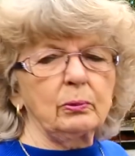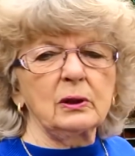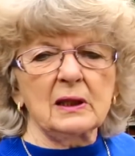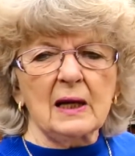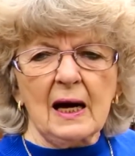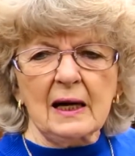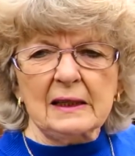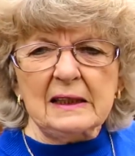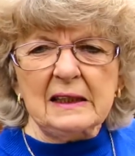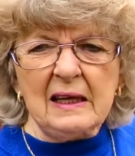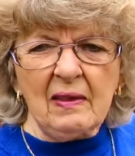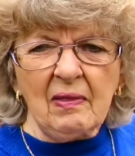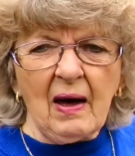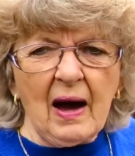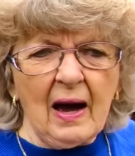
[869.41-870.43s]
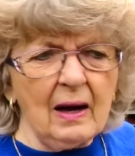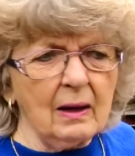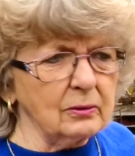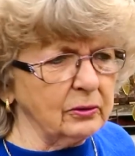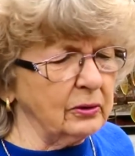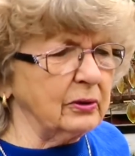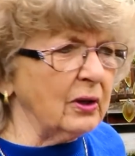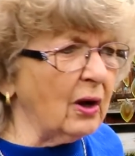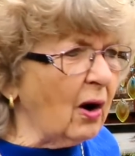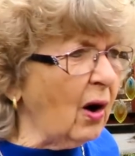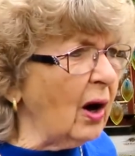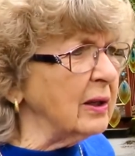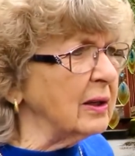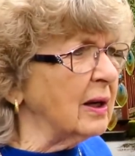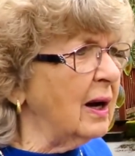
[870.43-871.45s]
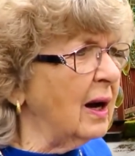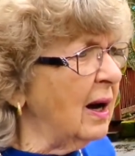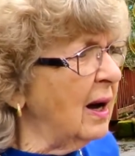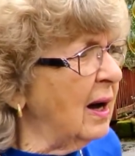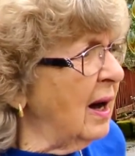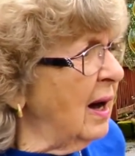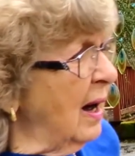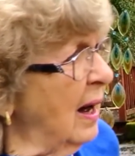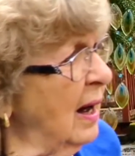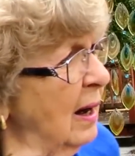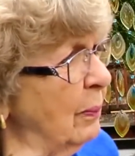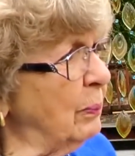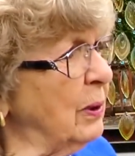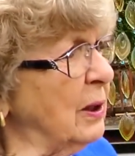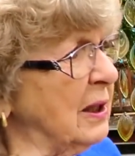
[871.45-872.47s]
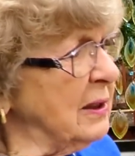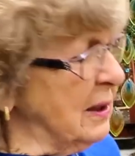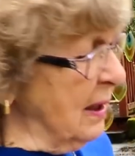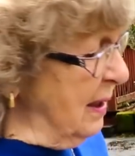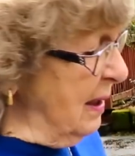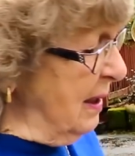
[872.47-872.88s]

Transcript: would like it in the house or not, but